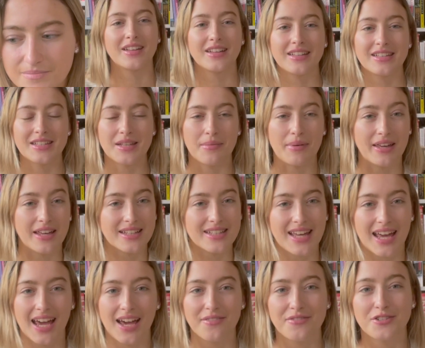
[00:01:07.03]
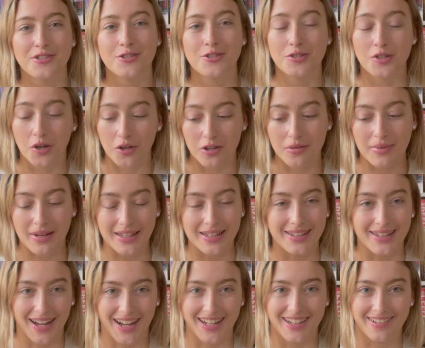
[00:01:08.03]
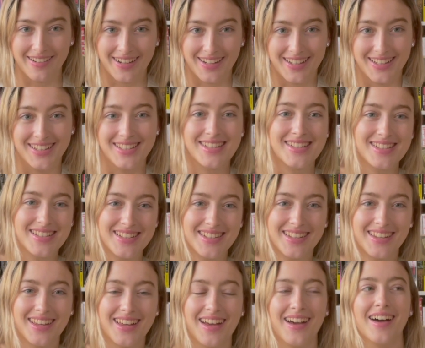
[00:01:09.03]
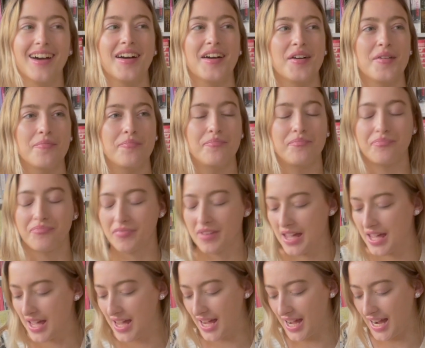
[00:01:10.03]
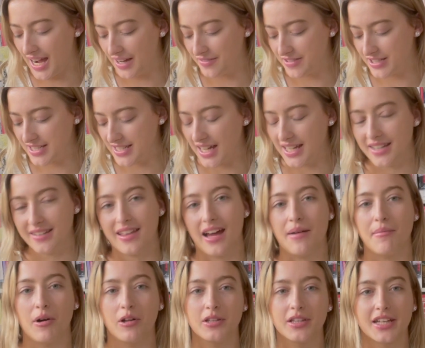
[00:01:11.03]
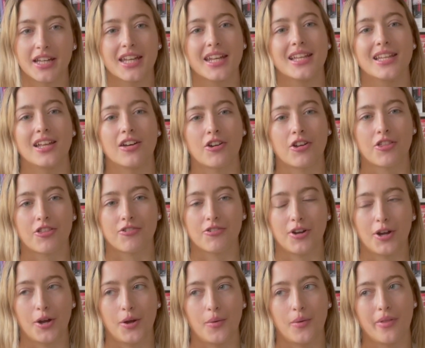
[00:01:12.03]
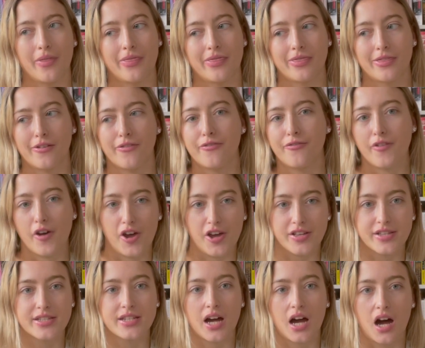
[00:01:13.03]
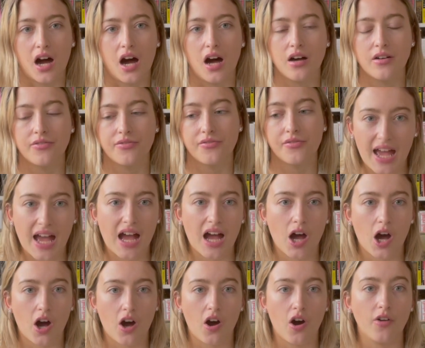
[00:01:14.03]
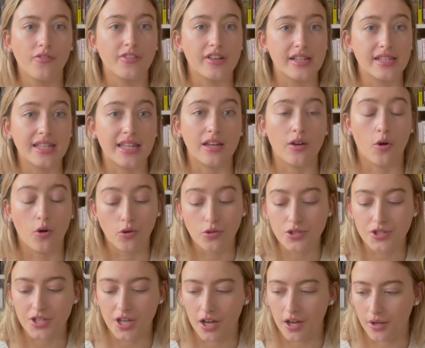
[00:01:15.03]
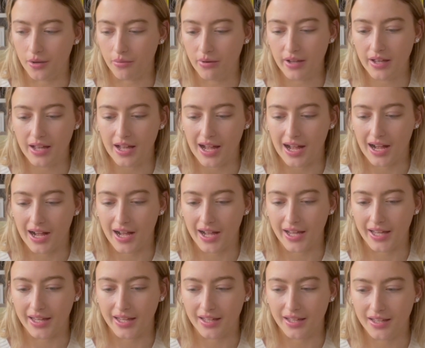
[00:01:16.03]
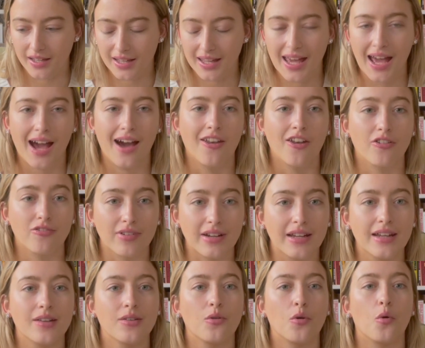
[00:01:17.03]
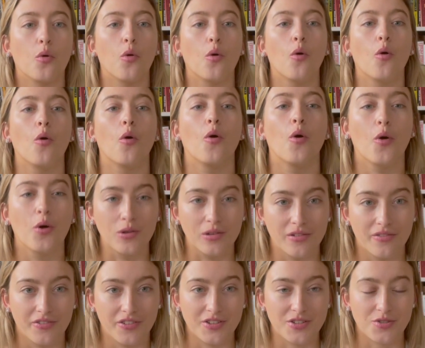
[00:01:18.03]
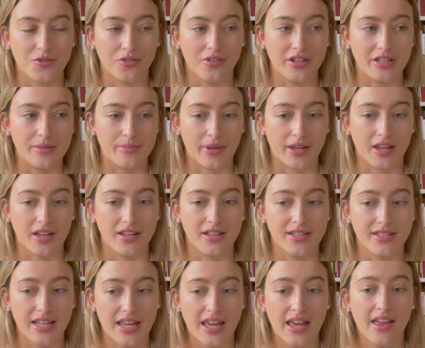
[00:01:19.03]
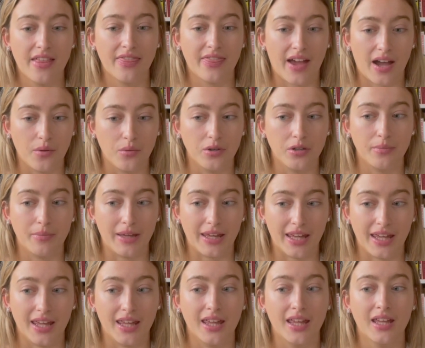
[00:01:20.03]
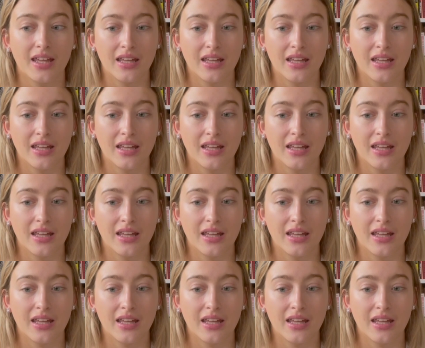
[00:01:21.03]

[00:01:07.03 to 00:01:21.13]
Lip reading: So because I have so many diaries, I've decided that I'm only going to look through the first half. Obviously also I cannot read all of the stories because that would be